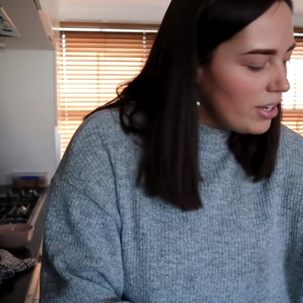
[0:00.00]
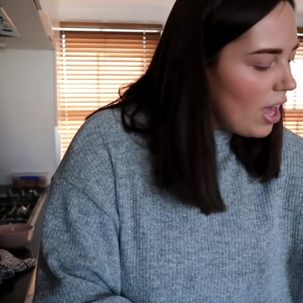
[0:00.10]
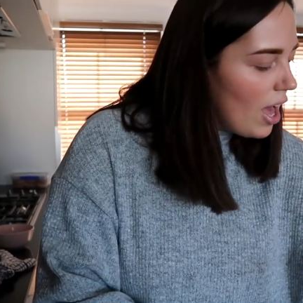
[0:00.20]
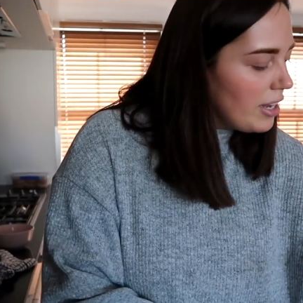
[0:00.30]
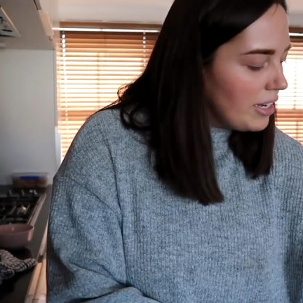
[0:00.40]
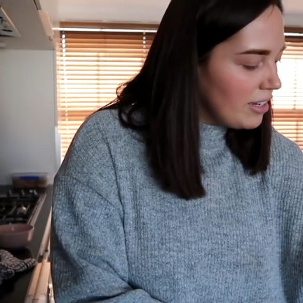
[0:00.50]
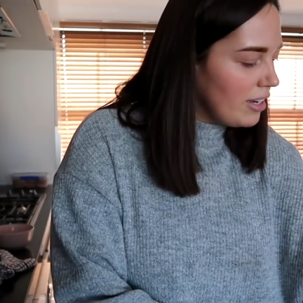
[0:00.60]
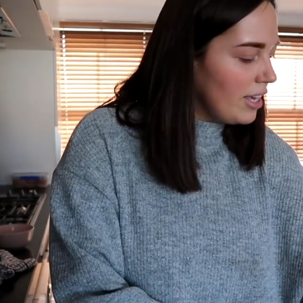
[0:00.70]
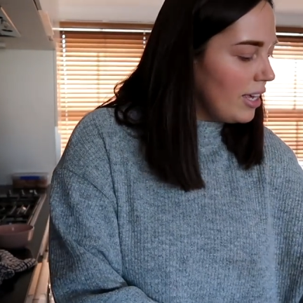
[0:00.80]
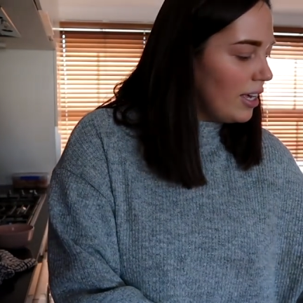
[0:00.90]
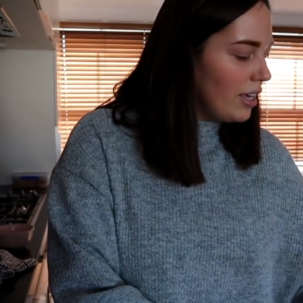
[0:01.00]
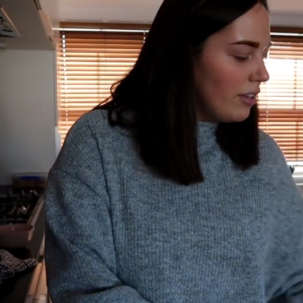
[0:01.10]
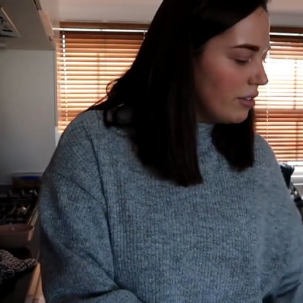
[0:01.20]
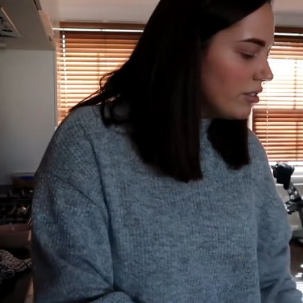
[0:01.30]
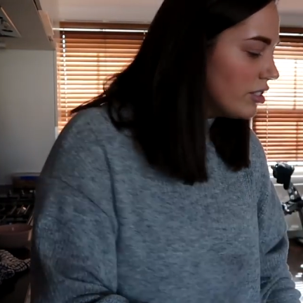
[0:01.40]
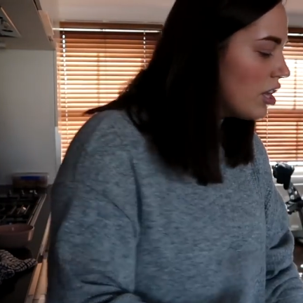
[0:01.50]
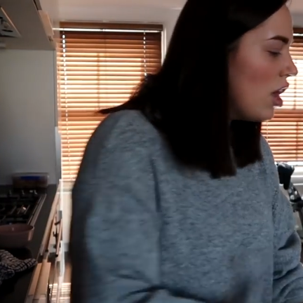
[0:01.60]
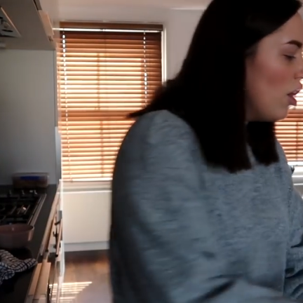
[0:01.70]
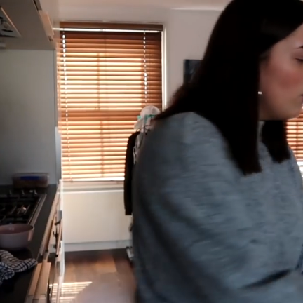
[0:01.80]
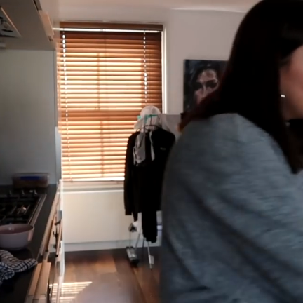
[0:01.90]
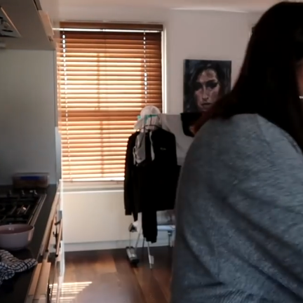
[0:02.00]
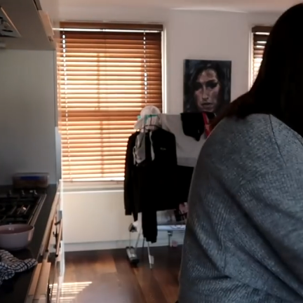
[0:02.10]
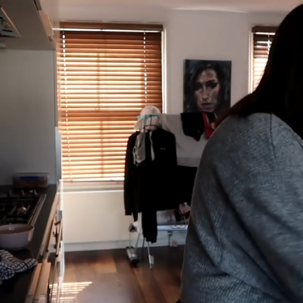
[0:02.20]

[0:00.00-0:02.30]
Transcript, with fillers: not in heels or